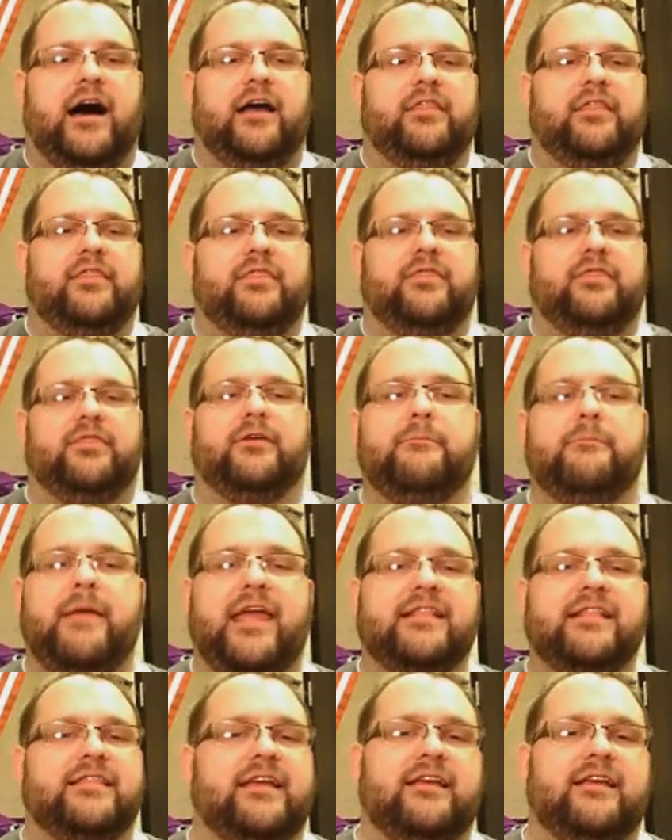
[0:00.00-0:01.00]
the
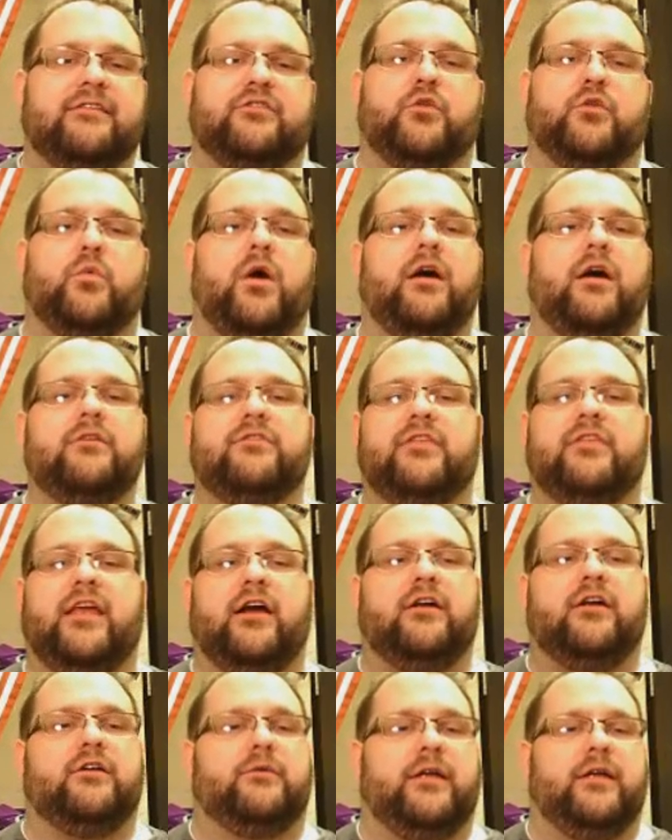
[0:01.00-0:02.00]
main thing is the walls of the
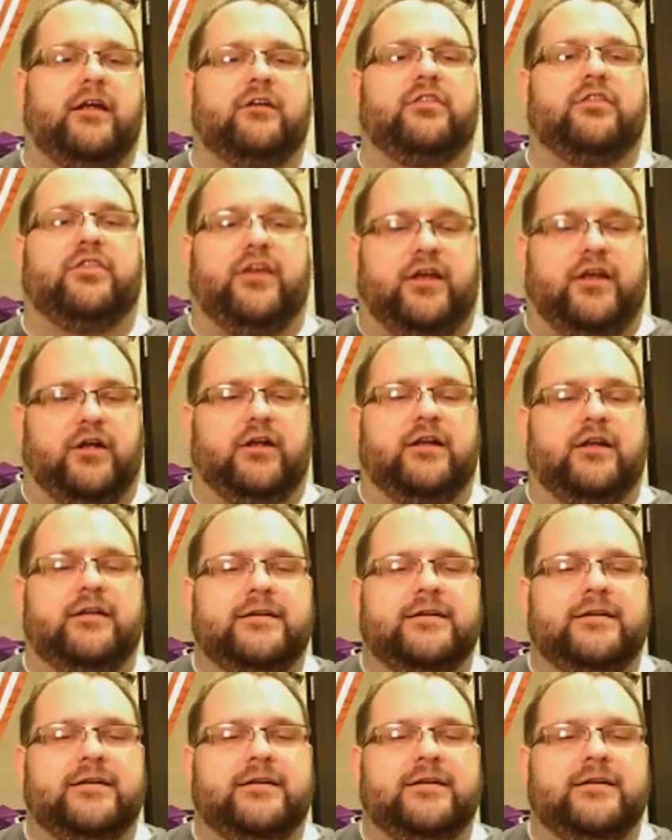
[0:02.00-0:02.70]
artery are thicker.